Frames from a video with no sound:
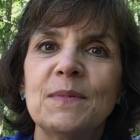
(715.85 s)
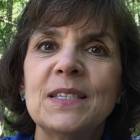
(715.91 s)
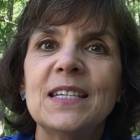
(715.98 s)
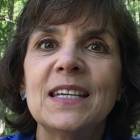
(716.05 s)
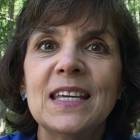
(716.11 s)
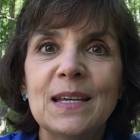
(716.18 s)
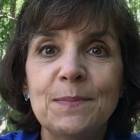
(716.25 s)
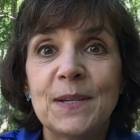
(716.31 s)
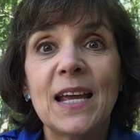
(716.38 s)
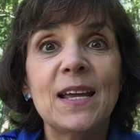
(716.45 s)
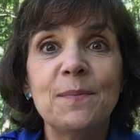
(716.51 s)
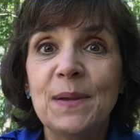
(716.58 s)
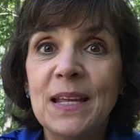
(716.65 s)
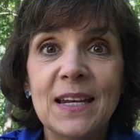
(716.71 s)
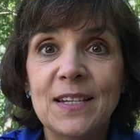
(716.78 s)
to keep
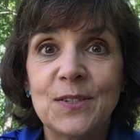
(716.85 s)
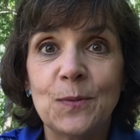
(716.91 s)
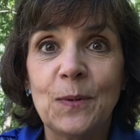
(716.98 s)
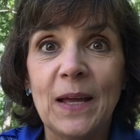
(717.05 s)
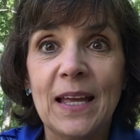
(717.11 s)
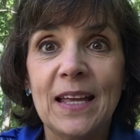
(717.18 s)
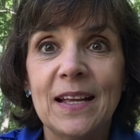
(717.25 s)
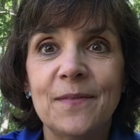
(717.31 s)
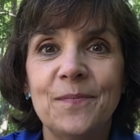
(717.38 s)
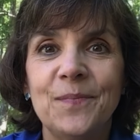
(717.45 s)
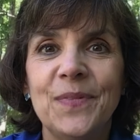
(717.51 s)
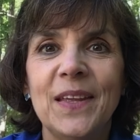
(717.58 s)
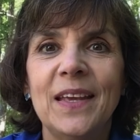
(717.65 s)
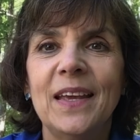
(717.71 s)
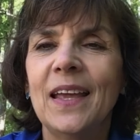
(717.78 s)
diabetes away.
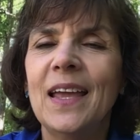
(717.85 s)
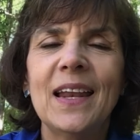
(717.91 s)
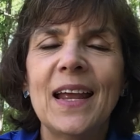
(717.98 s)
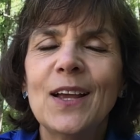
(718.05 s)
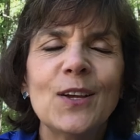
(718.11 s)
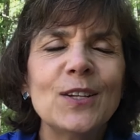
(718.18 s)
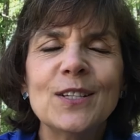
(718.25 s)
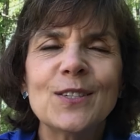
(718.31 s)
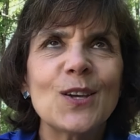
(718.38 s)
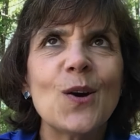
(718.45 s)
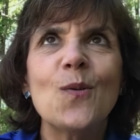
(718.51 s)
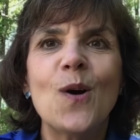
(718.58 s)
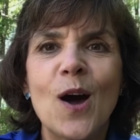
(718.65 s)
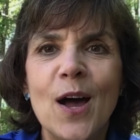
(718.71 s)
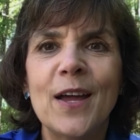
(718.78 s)
And I could just
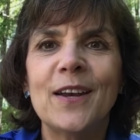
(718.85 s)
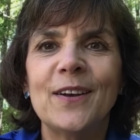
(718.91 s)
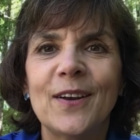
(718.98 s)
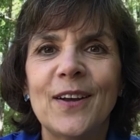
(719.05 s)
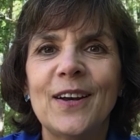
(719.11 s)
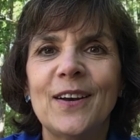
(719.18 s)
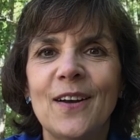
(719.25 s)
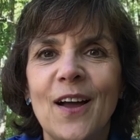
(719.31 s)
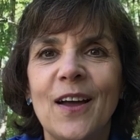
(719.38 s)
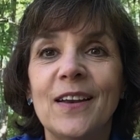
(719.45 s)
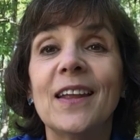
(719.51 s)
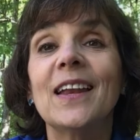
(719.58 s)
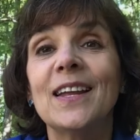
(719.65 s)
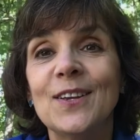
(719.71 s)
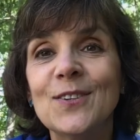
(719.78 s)
go on and on and on,
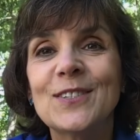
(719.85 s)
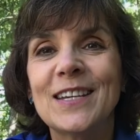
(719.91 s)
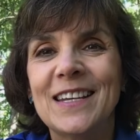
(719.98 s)
and I usually